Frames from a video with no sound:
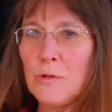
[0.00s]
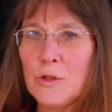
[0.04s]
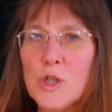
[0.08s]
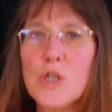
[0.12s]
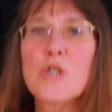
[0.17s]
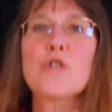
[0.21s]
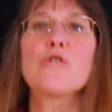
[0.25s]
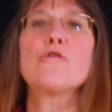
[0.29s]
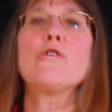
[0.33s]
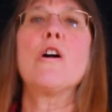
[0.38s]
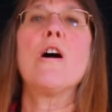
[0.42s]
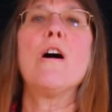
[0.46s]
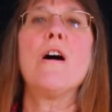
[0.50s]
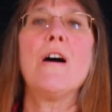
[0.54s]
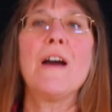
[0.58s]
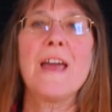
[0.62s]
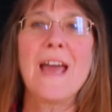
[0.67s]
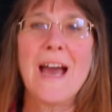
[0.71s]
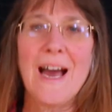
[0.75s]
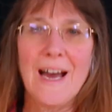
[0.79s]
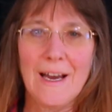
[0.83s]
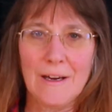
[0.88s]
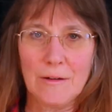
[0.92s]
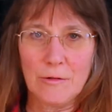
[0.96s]
try
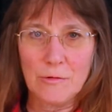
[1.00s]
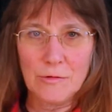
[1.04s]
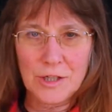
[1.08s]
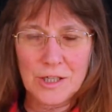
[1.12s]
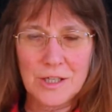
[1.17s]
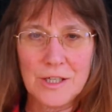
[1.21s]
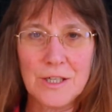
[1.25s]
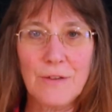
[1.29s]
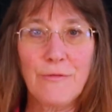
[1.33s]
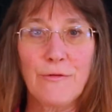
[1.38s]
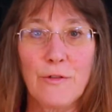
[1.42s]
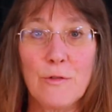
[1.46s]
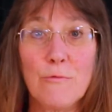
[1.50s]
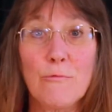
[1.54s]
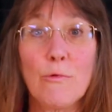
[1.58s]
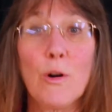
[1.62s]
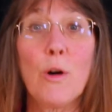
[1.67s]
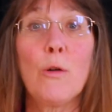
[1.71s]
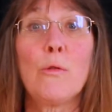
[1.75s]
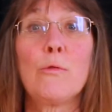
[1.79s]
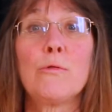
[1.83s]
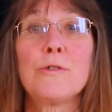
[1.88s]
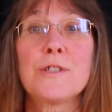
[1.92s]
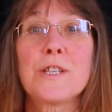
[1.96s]
out different
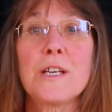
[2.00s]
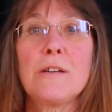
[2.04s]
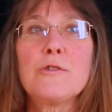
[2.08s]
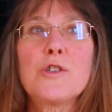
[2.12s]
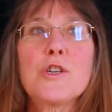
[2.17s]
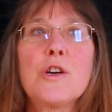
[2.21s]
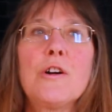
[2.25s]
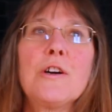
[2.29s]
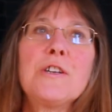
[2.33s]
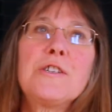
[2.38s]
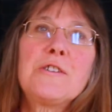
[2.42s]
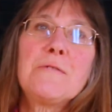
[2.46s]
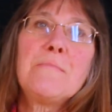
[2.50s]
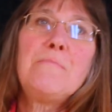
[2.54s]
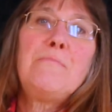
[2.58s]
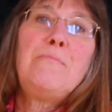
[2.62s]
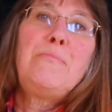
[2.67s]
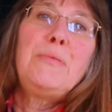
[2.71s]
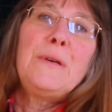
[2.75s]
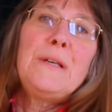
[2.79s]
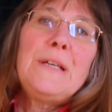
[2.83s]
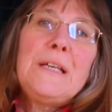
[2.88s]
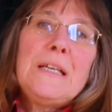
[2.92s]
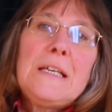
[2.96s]
roles. They'll try to
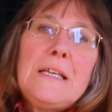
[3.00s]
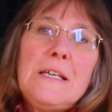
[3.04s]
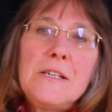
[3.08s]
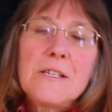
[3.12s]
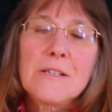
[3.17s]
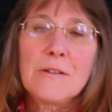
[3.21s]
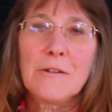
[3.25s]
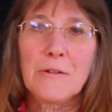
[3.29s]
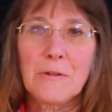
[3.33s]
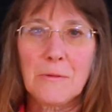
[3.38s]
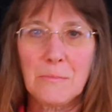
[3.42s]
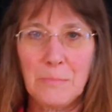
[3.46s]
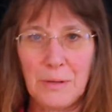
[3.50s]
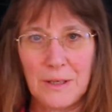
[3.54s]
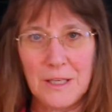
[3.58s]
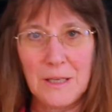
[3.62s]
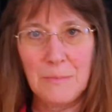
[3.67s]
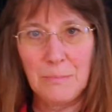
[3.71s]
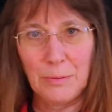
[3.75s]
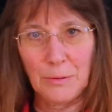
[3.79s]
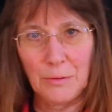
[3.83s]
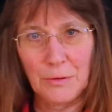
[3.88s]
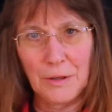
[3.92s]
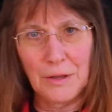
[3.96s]
be certain
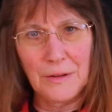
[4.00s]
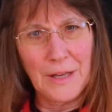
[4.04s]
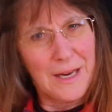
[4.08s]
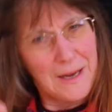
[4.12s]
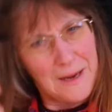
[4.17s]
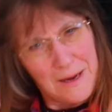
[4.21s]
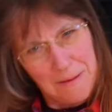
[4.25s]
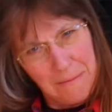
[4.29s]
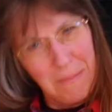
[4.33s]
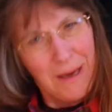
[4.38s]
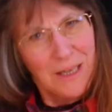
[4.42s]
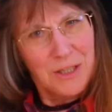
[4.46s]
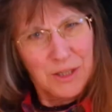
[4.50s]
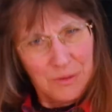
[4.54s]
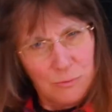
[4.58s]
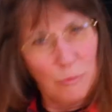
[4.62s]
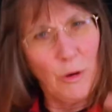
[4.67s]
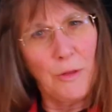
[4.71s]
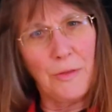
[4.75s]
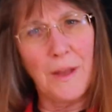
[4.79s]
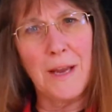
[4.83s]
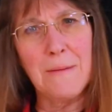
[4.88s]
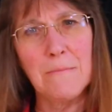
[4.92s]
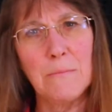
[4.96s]
people, that they imagine
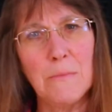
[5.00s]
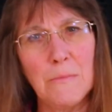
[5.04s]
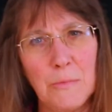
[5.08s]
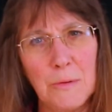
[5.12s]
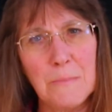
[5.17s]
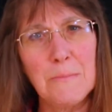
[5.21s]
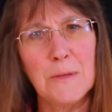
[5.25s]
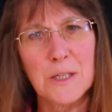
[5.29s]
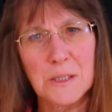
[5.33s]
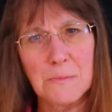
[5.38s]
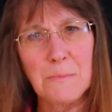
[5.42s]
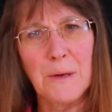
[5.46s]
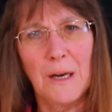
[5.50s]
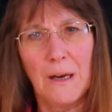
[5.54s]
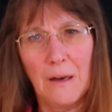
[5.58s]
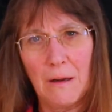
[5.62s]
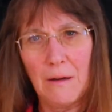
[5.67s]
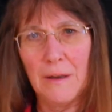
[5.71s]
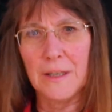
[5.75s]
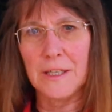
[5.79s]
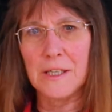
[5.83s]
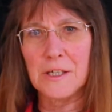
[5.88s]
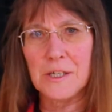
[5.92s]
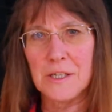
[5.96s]
what they must be
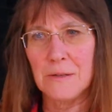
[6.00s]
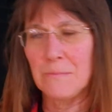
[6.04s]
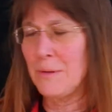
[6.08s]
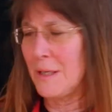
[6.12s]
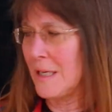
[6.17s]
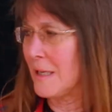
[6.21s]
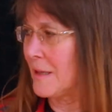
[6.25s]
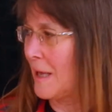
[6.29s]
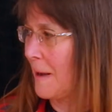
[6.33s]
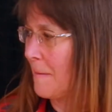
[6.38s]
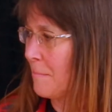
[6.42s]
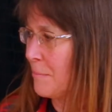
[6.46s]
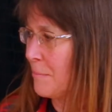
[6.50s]
like to be that